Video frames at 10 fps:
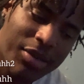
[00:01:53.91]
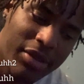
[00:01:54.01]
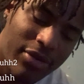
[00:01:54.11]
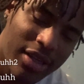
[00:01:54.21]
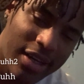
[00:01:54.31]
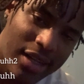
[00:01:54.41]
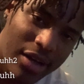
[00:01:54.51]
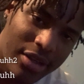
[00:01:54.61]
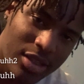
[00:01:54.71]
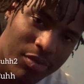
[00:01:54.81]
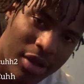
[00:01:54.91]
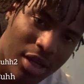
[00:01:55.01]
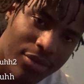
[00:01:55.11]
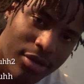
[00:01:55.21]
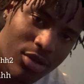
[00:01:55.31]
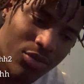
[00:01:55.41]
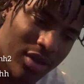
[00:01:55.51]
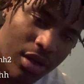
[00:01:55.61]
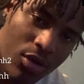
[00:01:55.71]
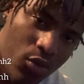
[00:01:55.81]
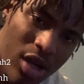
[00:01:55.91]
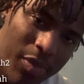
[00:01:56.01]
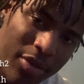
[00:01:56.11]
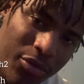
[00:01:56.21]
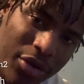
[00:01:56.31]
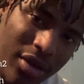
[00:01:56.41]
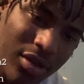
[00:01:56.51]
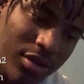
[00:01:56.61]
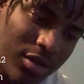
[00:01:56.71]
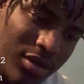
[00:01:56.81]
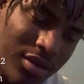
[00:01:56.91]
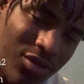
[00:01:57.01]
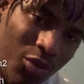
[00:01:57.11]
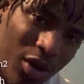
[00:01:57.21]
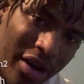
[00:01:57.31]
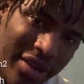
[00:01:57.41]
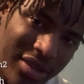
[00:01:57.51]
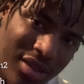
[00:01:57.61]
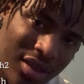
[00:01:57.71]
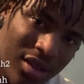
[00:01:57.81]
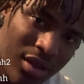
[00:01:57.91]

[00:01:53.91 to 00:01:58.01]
he for to get out his bedroom with no weaponry. What?